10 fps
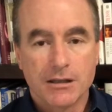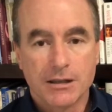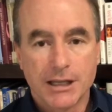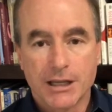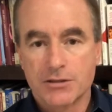
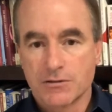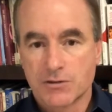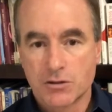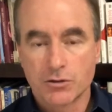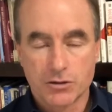the age of
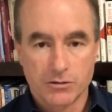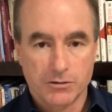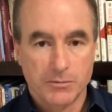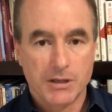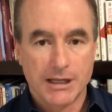
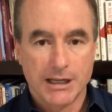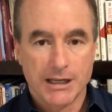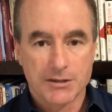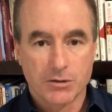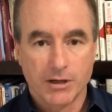social media
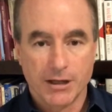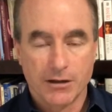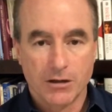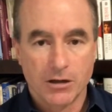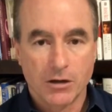has created
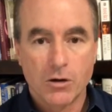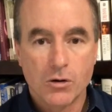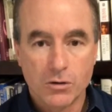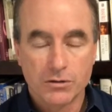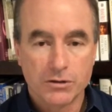a, a
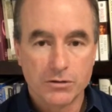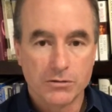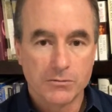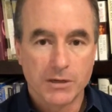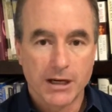whole
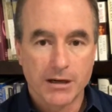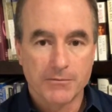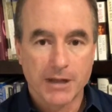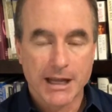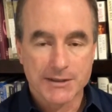new
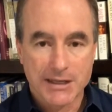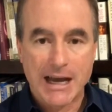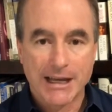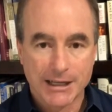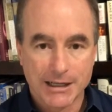um,
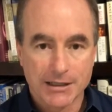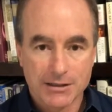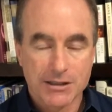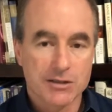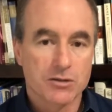anxiety
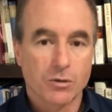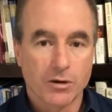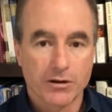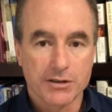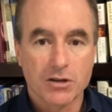
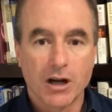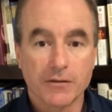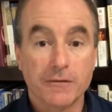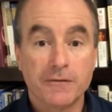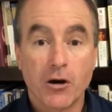disorder. It's
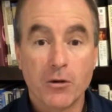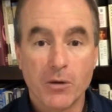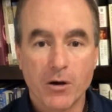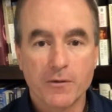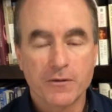called
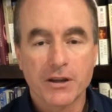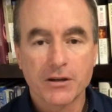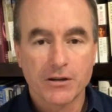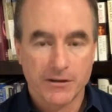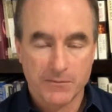FOMO,
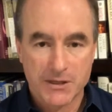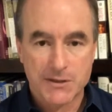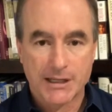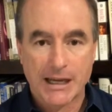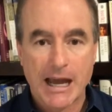fear of
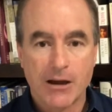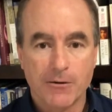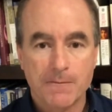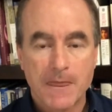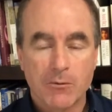missing
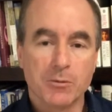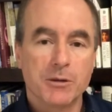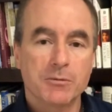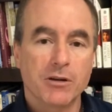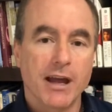out. When
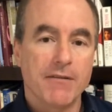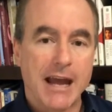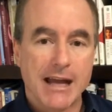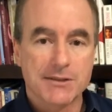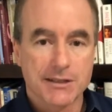people don't have
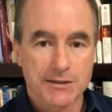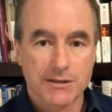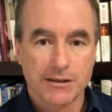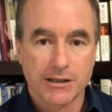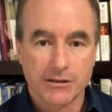access
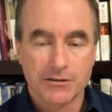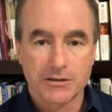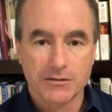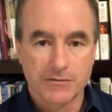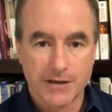to their
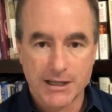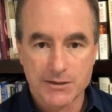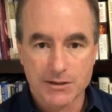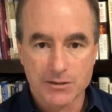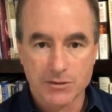
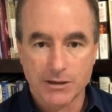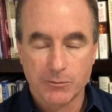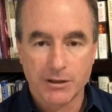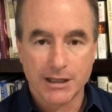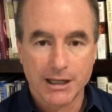devices, when,
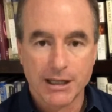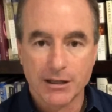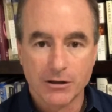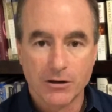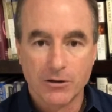when they
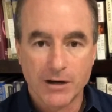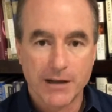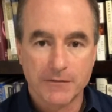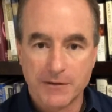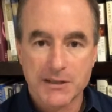can't go
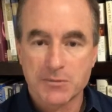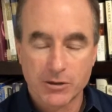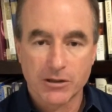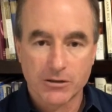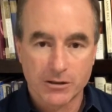on
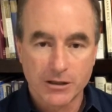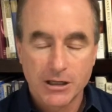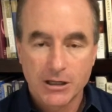Facebook or,